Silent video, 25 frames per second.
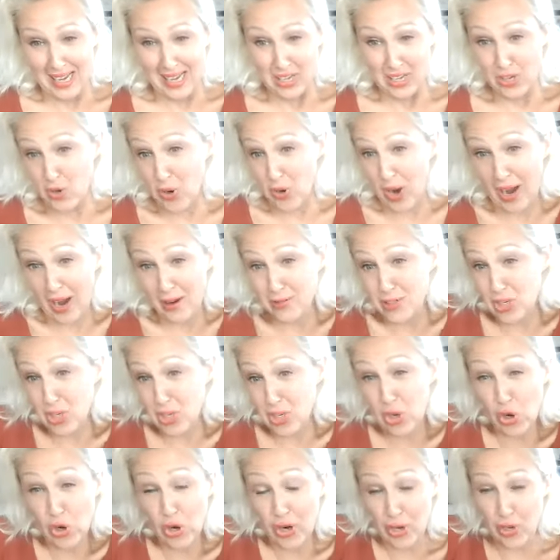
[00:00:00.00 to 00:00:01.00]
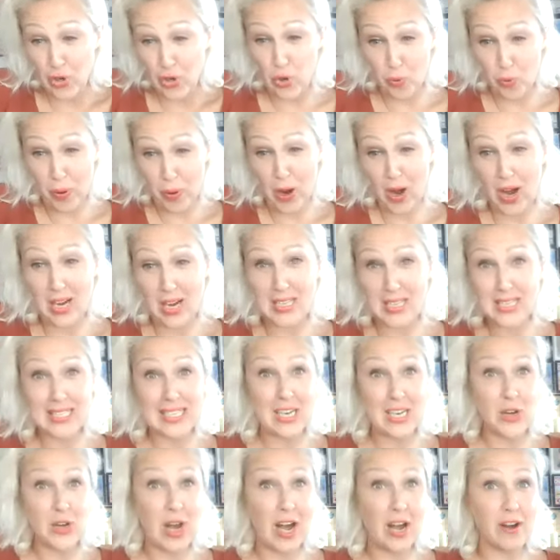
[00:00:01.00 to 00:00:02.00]
you have to look at your past,
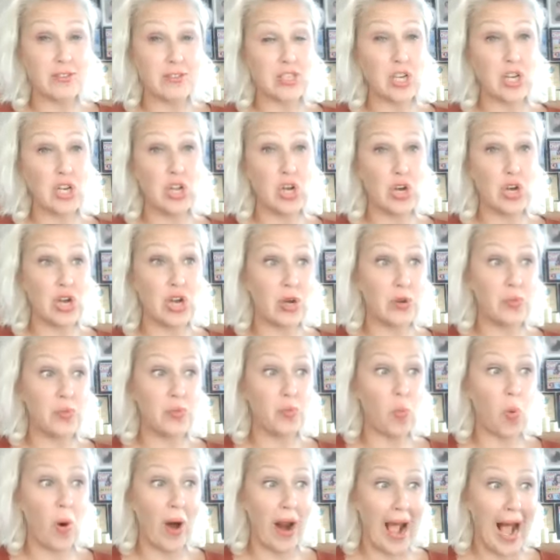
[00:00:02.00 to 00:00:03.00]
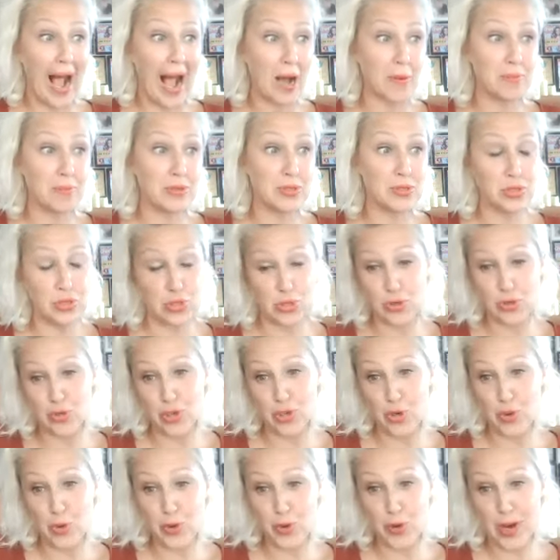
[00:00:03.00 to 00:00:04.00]
and you have to look at what happened to
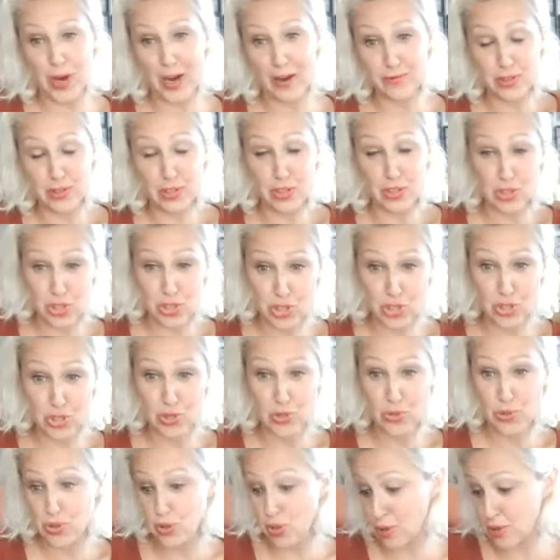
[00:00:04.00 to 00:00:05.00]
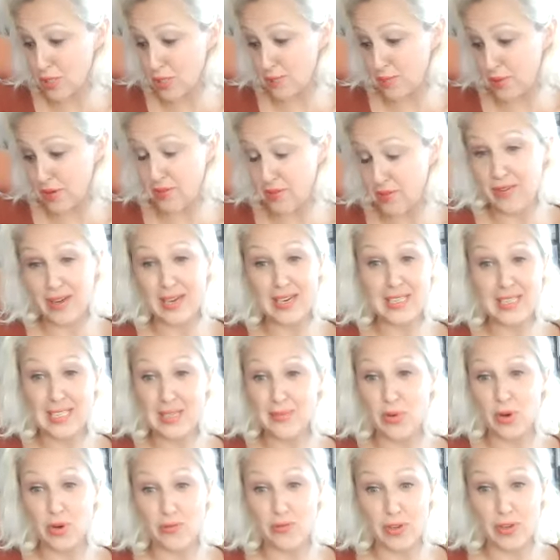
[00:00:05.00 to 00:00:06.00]
you, and you have to choose not to be a
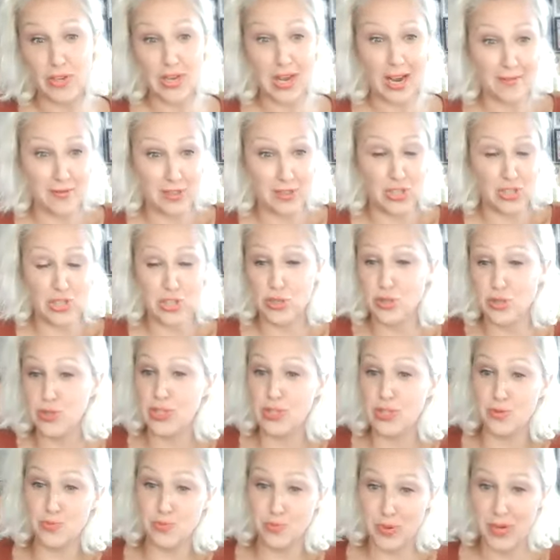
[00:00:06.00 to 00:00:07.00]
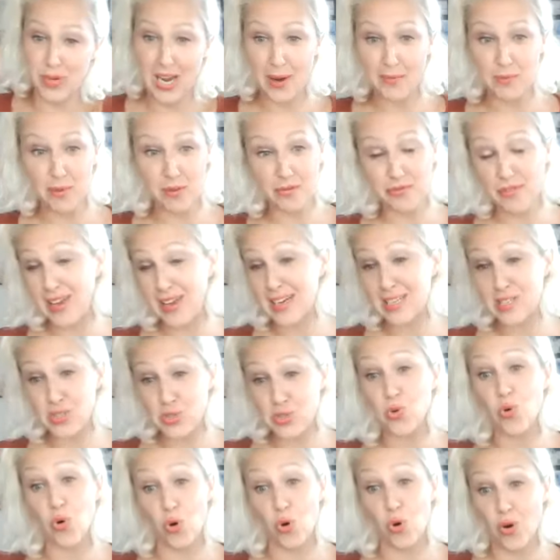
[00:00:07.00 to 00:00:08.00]
victim of it. You have to choose to become a
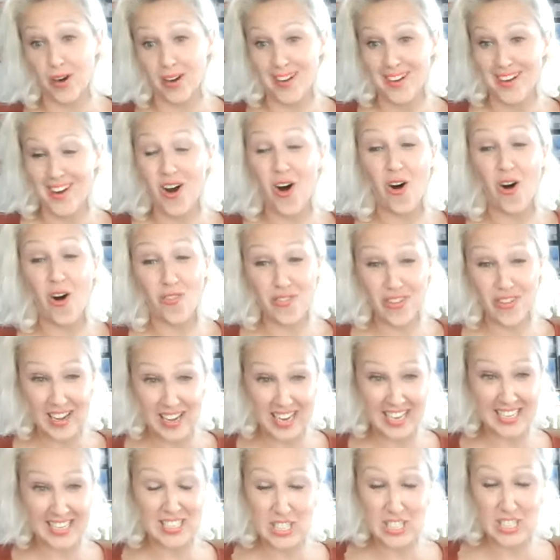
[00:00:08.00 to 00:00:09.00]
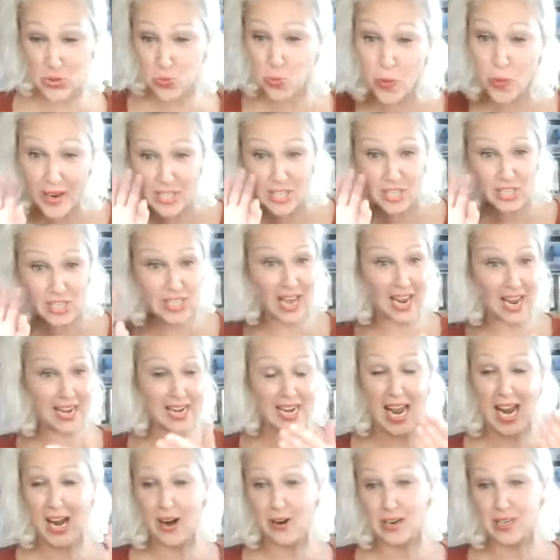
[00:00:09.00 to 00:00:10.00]
victor of it and switch that
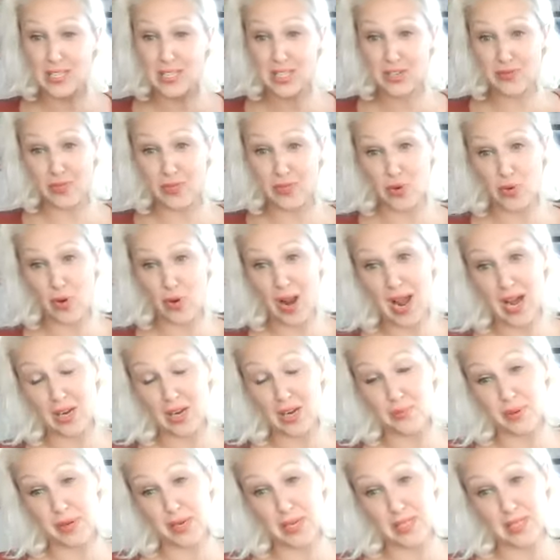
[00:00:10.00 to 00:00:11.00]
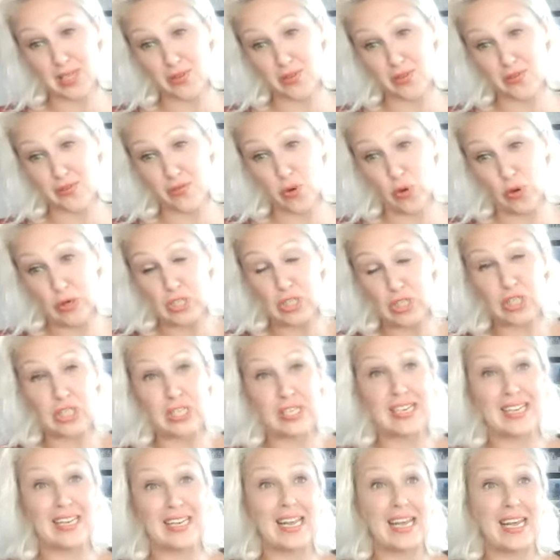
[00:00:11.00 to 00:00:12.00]
narrative around, because
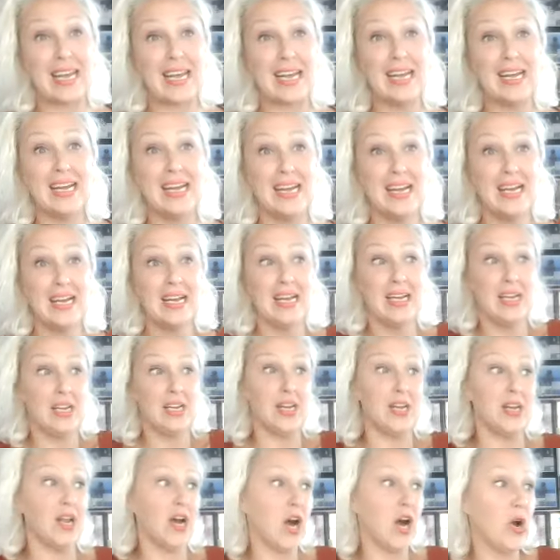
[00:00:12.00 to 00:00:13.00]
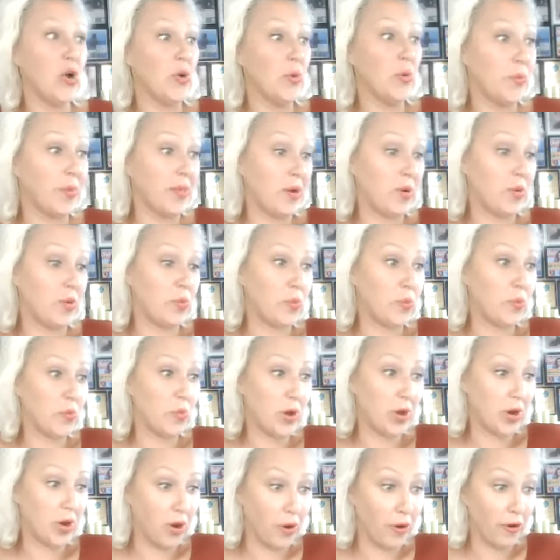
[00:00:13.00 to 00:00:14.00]
unfortunately,
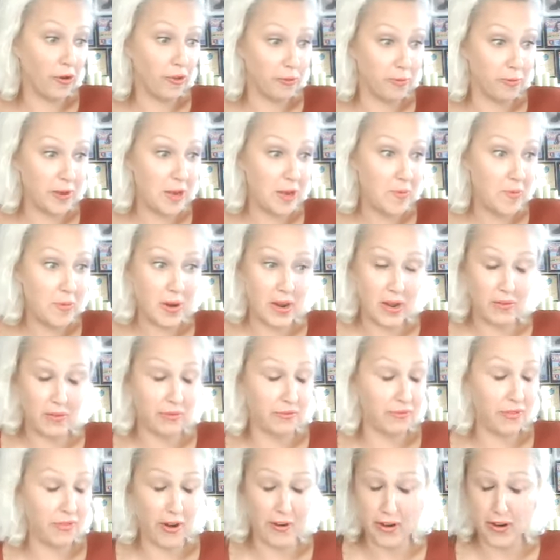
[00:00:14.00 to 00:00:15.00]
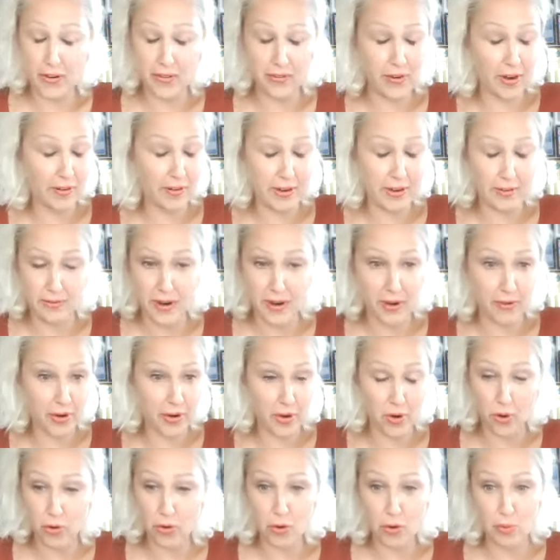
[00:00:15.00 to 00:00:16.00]
a lot of people have very, very, very
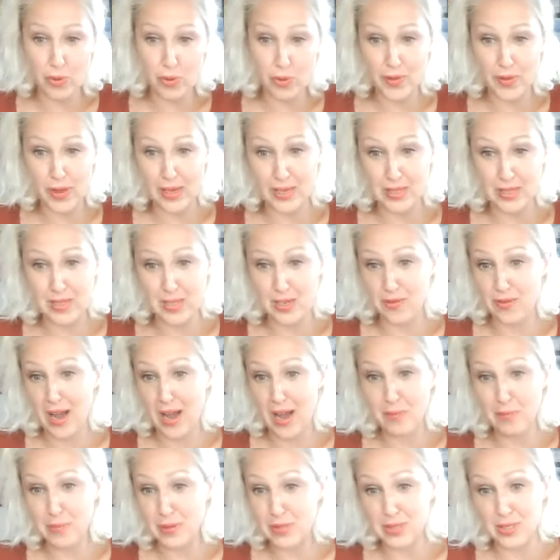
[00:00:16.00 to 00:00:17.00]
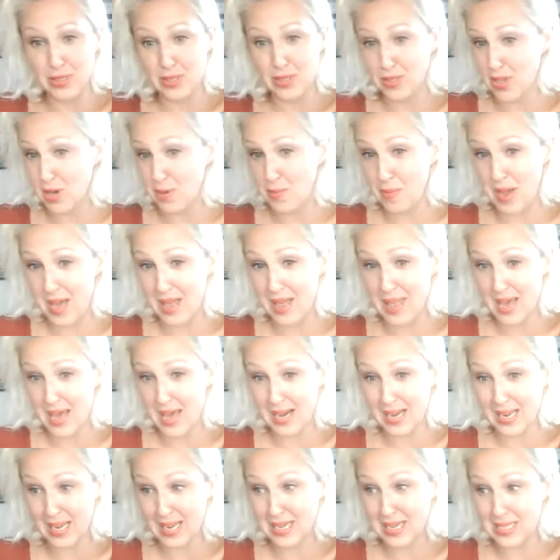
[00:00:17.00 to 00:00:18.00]
horrible things that have happened to them, and
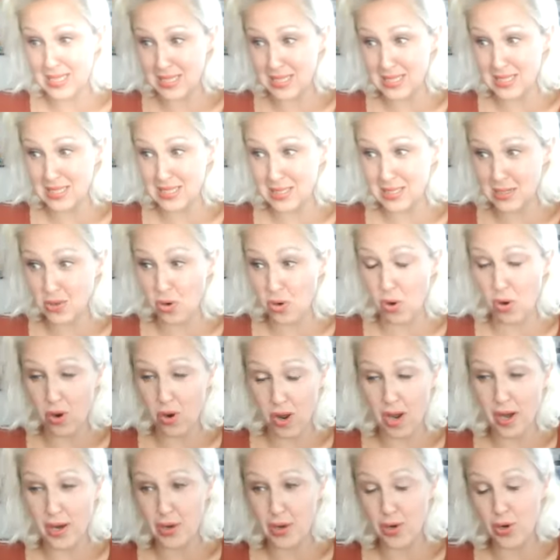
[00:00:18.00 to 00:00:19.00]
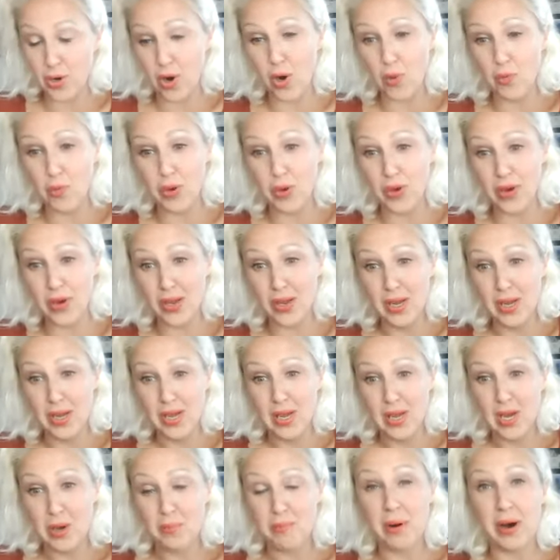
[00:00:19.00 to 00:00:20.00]
that is not uncommon.
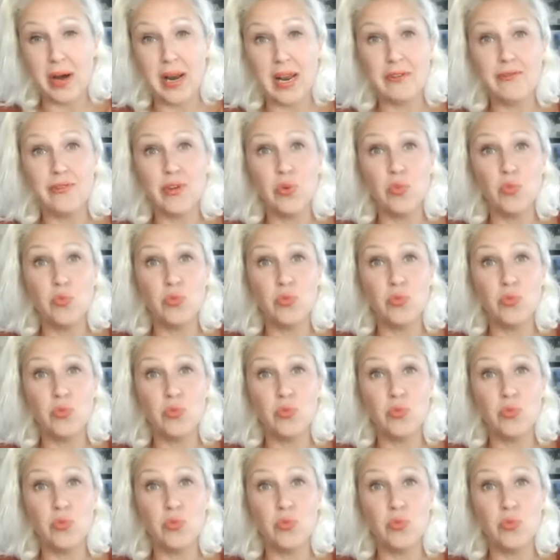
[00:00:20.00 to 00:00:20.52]
But if